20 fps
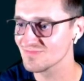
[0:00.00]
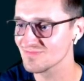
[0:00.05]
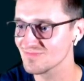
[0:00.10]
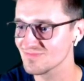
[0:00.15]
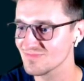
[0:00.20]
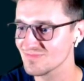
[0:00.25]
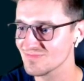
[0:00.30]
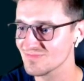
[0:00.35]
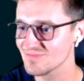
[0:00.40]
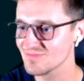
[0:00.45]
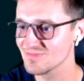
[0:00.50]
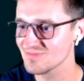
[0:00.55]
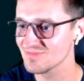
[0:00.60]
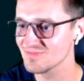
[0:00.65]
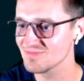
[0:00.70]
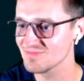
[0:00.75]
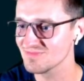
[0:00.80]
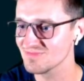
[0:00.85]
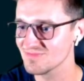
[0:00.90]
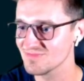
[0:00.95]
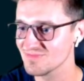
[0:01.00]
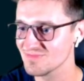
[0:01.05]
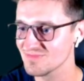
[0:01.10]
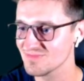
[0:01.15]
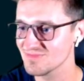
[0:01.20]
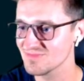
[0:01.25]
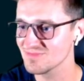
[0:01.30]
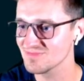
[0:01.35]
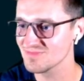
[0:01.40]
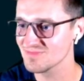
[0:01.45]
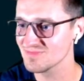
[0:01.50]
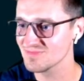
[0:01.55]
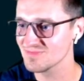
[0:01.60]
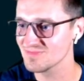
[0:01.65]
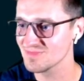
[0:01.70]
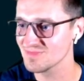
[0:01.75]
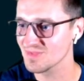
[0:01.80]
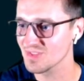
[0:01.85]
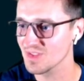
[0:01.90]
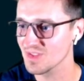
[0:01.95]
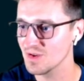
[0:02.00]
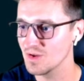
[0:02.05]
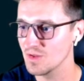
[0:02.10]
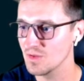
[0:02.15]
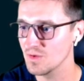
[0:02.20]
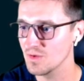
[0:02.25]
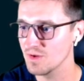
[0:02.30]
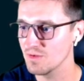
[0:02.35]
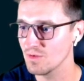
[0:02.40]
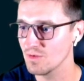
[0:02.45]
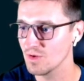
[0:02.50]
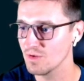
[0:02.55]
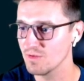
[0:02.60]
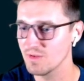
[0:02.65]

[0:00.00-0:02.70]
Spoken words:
point. And with chat's grace,